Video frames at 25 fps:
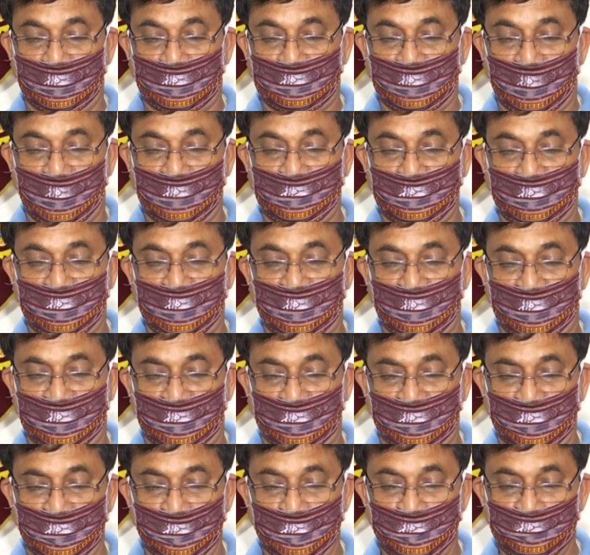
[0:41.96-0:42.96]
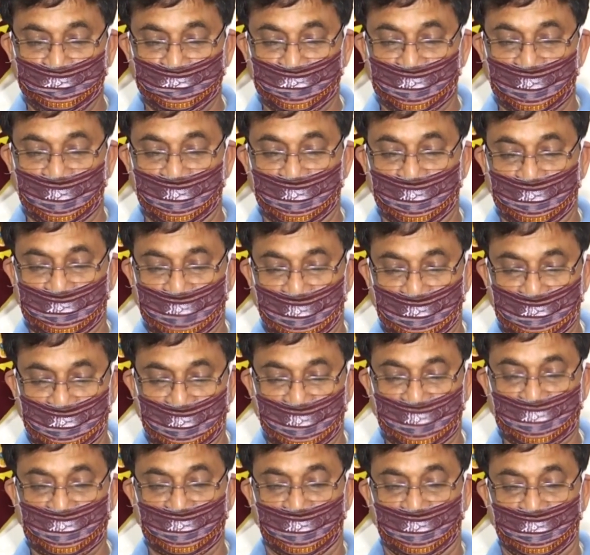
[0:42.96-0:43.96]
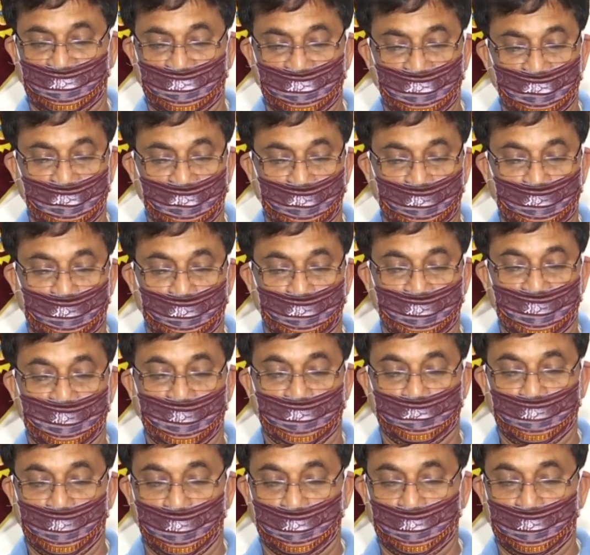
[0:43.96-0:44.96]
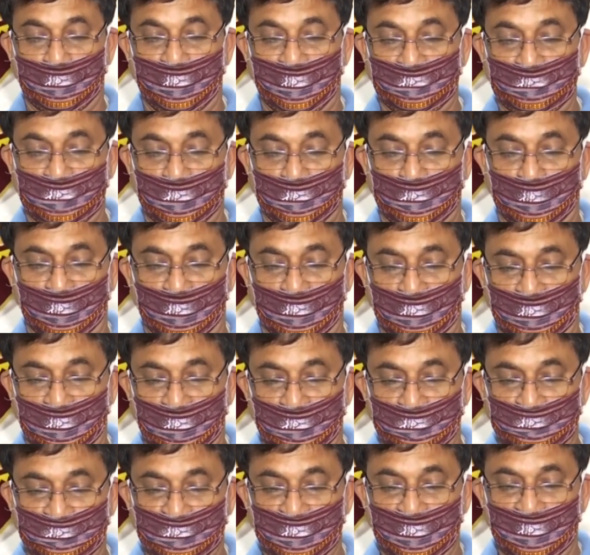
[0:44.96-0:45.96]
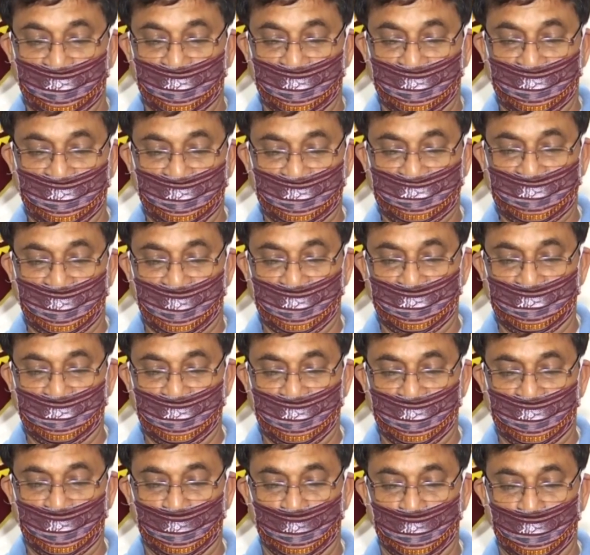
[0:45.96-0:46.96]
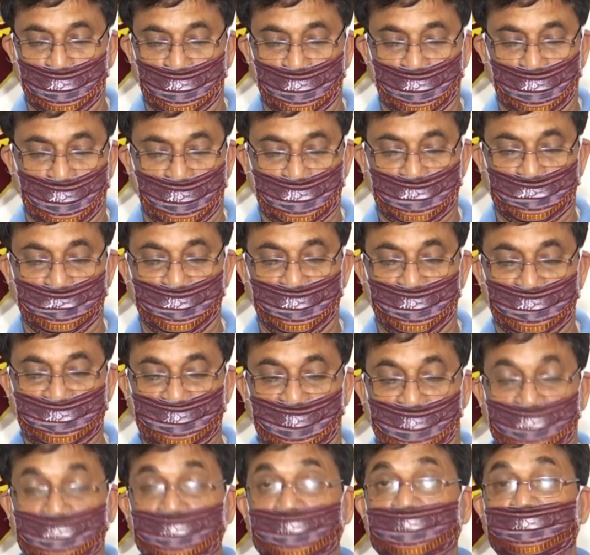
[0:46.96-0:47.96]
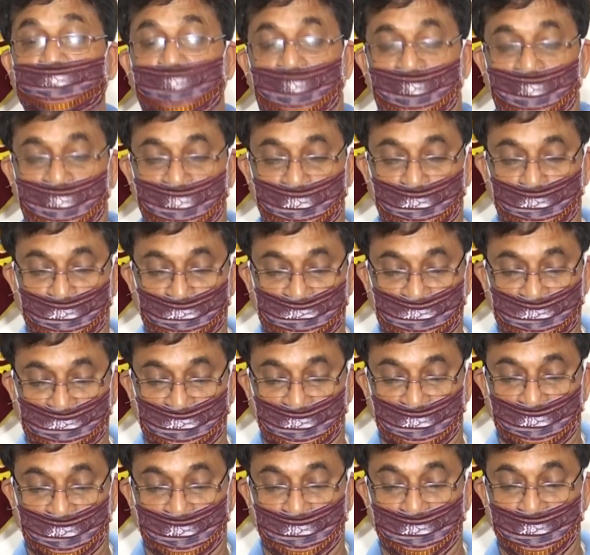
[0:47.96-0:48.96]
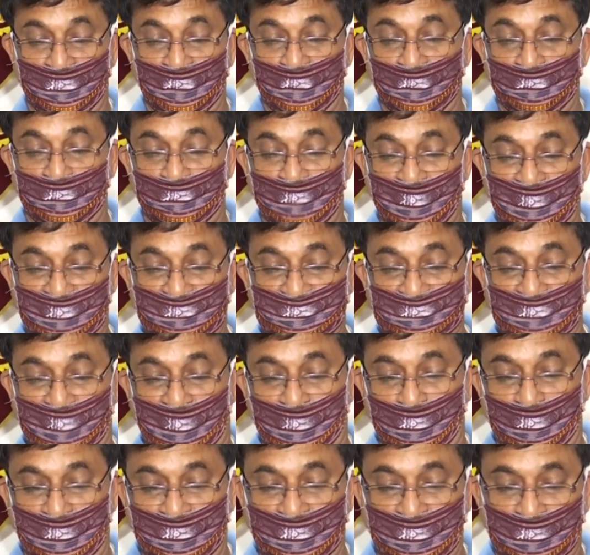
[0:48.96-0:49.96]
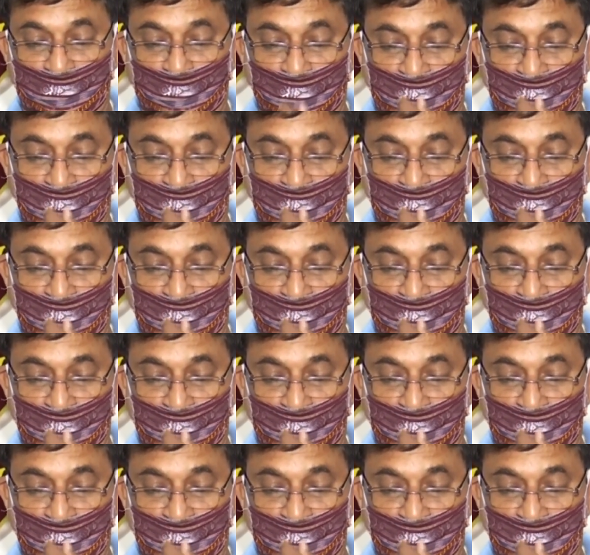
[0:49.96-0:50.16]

criterion to be developed by the board. Any candidate who will not be satisfied with the marks awarded